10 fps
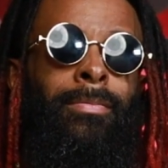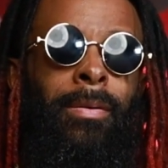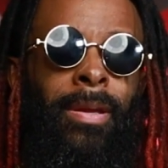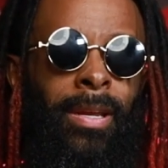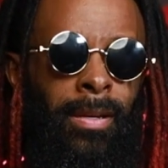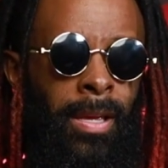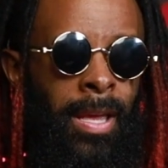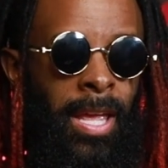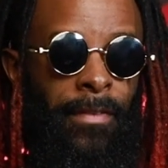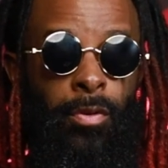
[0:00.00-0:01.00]
I mean,
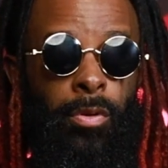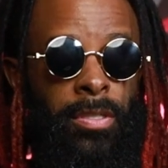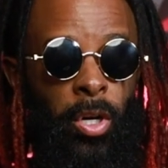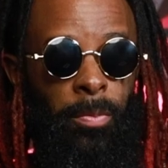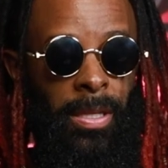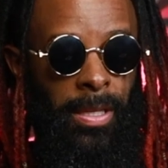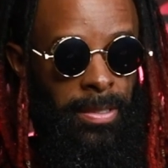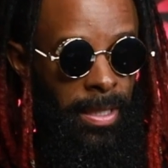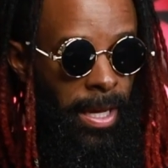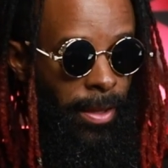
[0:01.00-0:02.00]
if you would have told me this
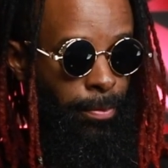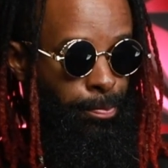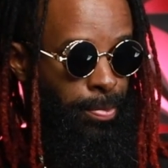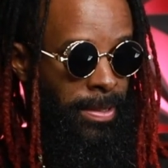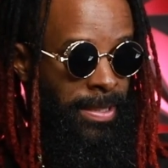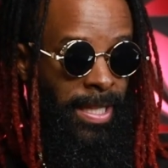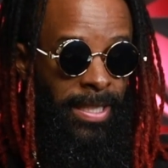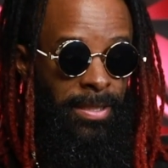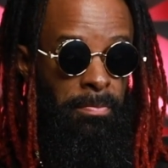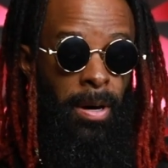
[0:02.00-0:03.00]
like
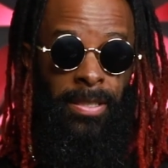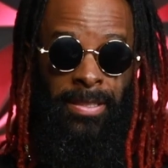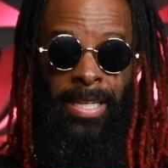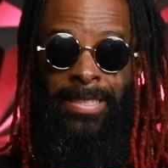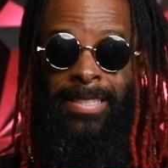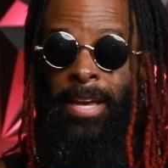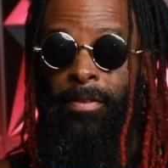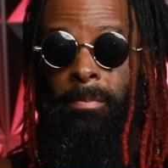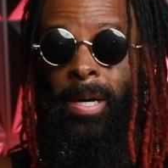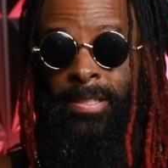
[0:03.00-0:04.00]
7
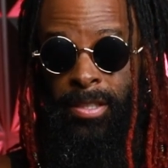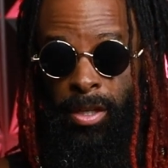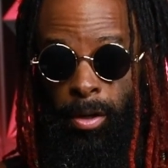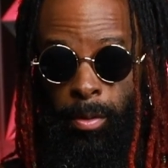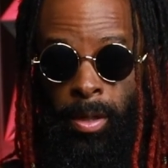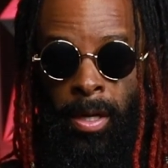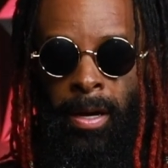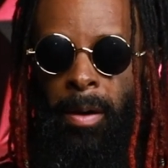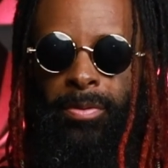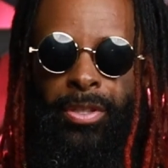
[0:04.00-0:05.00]
months ago,
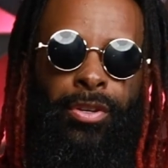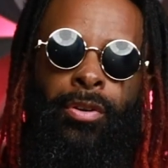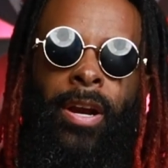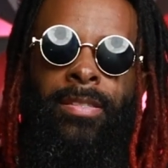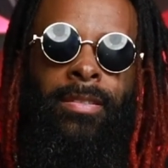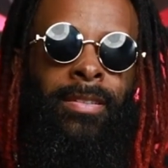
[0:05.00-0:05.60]
I would think you're crazy.